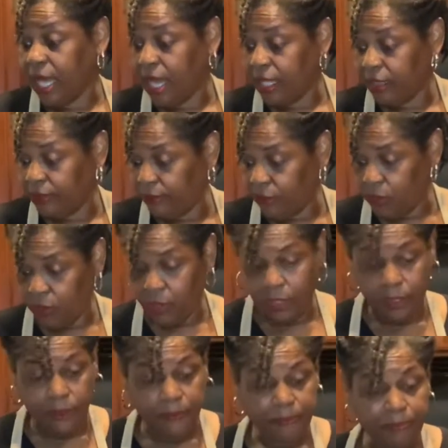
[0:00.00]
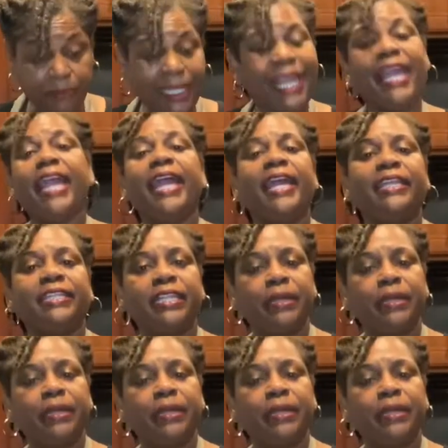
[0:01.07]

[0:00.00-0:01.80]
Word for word: olive oil, and